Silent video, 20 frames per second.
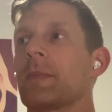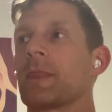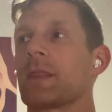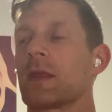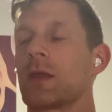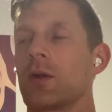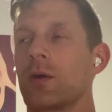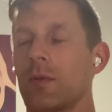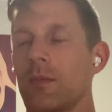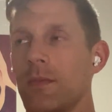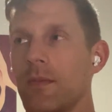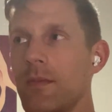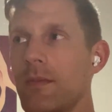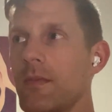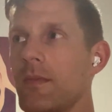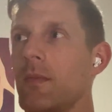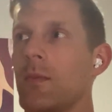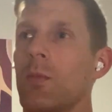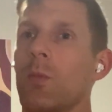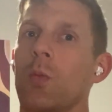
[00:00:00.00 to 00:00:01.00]
you know,
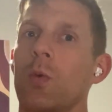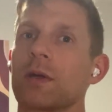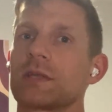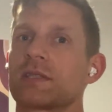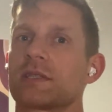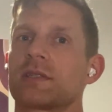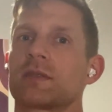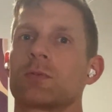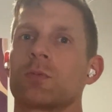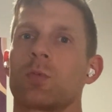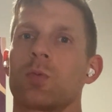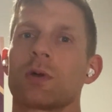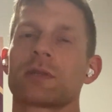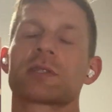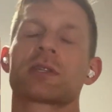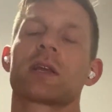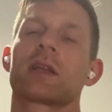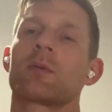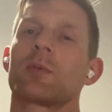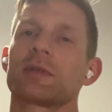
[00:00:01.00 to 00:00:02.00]
what's
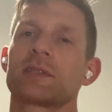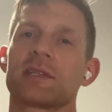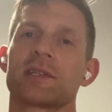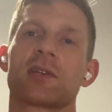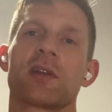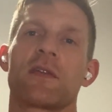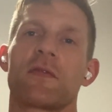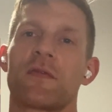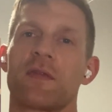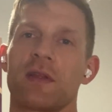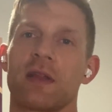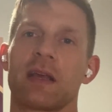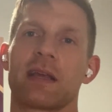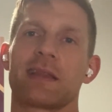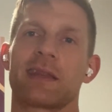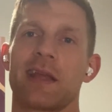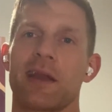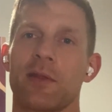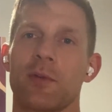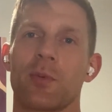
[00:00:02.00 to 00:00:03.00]
this going to feel like
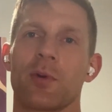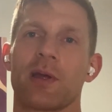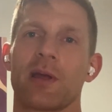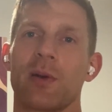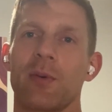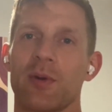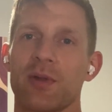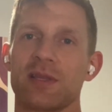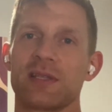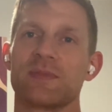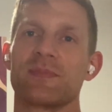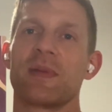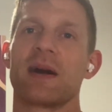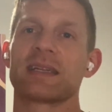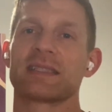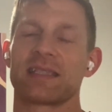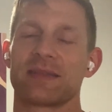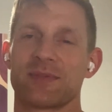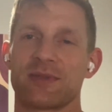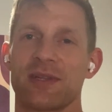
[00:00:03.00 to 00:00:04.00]
at the end of the workout? What are these
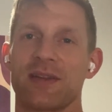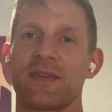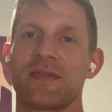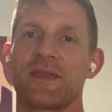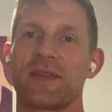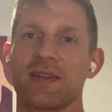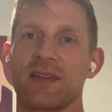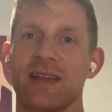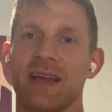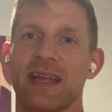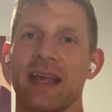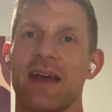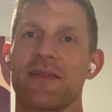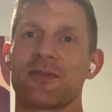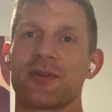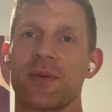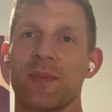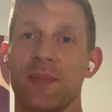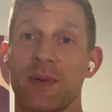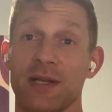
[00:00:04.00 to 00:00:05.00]
muscle-ups going to feel like
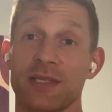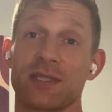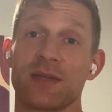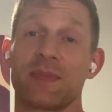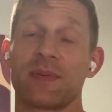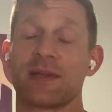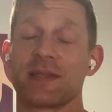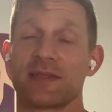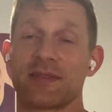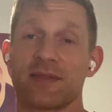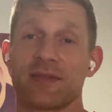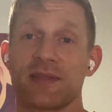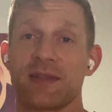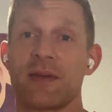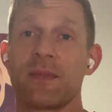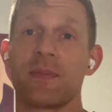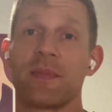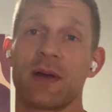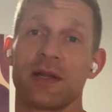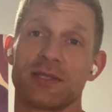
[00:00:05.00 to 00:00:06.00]
after a bunch of pistols and
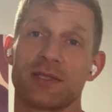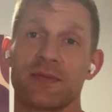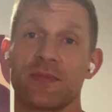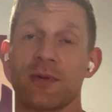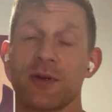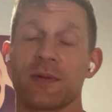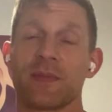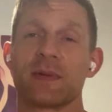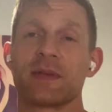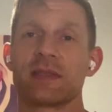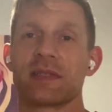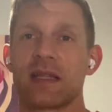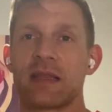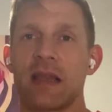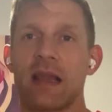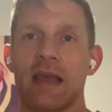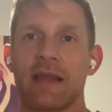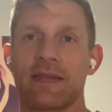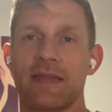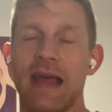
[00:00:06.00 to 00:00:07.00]
a bunch of burpees?
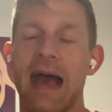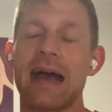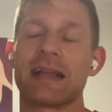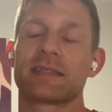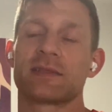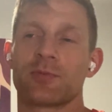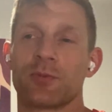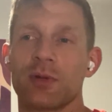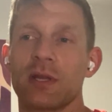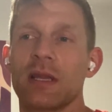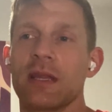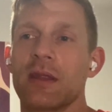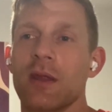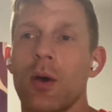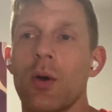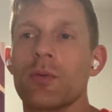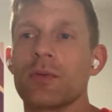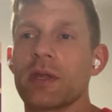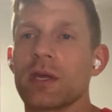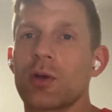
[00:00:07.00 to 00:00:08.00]
And like, that's really the
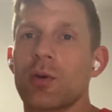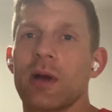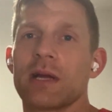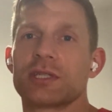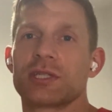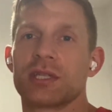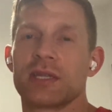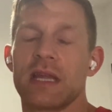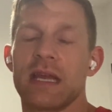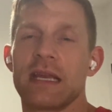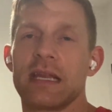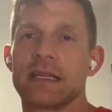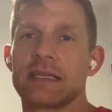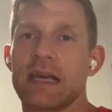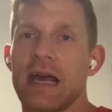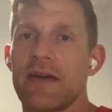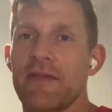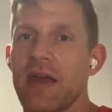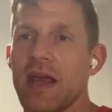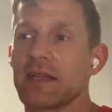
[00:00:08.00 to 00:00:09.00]
only question they need
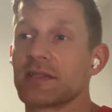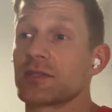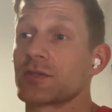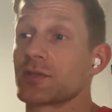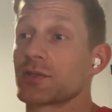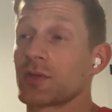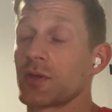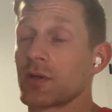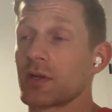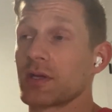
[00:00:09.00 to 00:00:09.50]
to have answered. So they're